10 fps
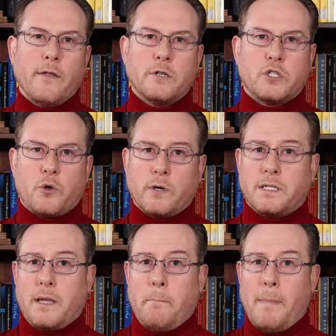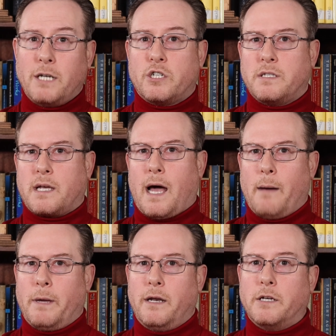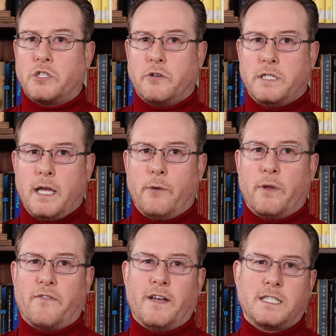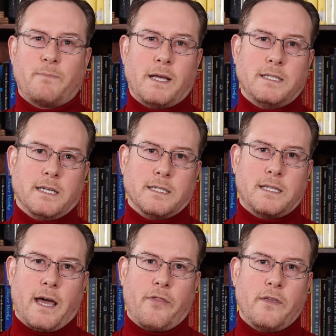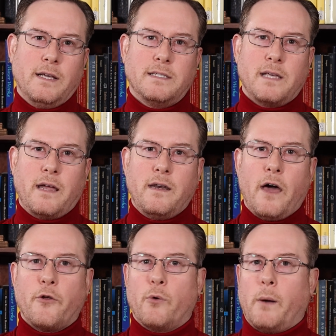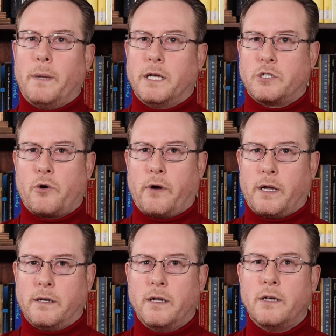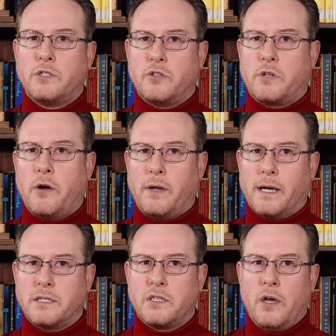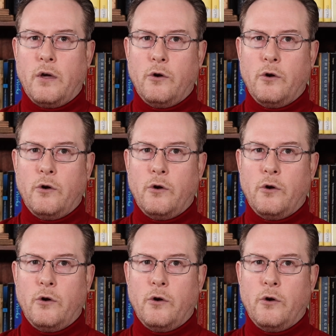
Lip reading: other source that mentions a comet associated with Vespasian's death is another Roman historian, Suetonius,